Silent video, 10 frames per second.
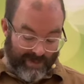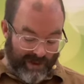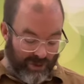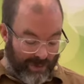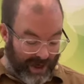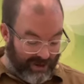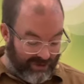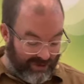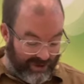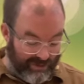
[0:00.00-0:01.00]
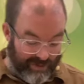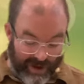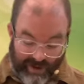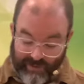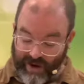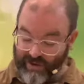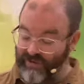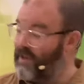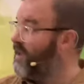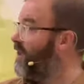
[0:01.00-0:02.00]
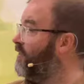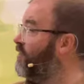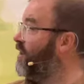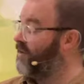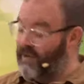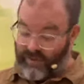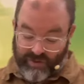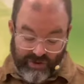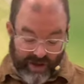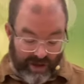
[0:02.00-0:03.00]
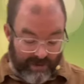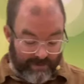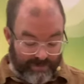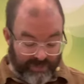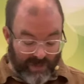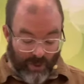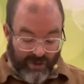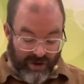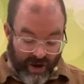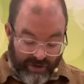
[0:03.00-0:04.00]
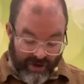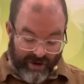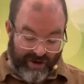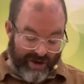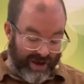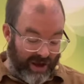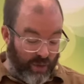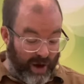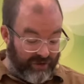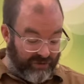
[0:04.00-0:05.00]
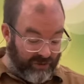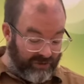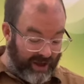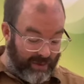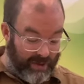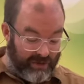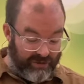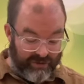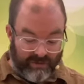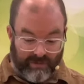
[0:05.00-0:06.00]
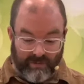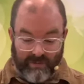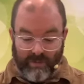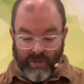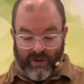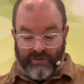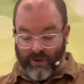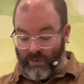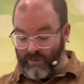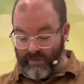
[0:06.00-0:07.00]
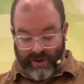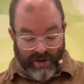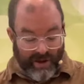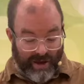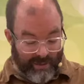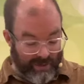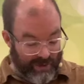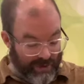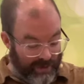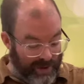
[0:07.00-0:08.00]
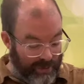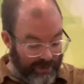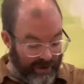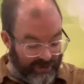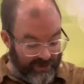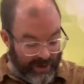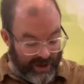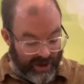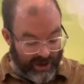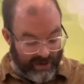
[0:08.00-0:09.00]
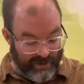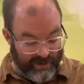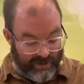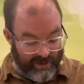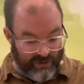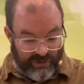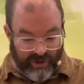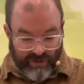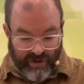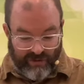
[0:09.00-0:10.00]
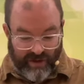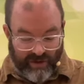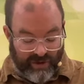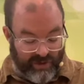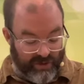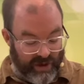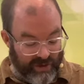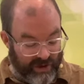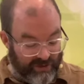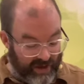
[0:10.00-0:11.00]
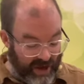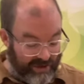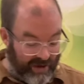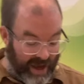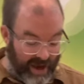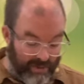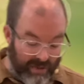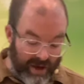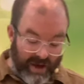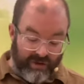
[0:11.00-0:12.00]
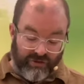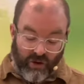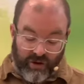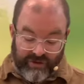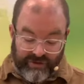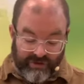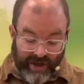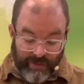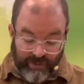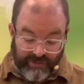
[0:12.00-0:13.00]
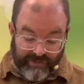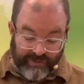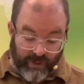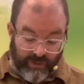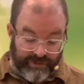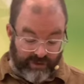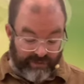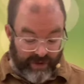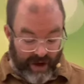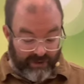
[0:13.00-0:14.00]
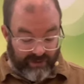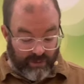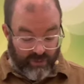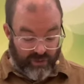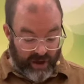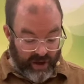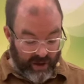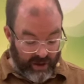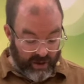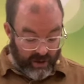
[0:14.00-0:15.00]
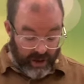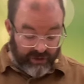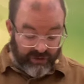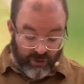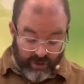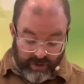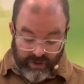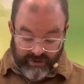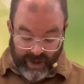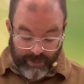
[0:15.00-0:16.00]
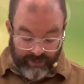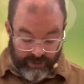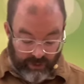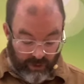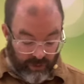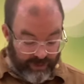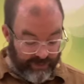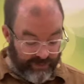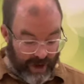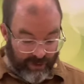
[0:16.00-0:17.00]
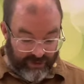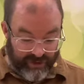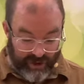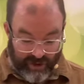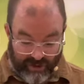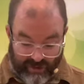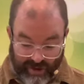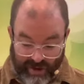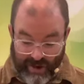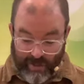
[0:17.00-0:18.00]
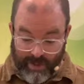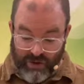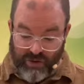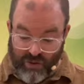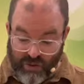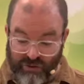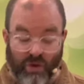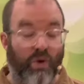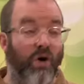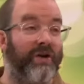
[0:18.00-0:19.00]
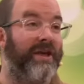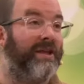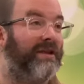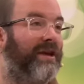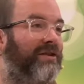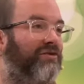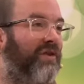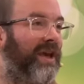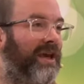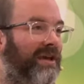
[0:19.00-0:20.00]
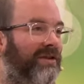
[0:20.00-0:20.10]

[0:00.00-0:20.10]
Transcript: And it begins in uh, verse uh, 33 with another uh, question or statement from um, the people that are speaking. So see verse 33 they said to him, John's disciples often fast and pray, and so do the disciples of the Pharisees, but yours go on eating and drinking.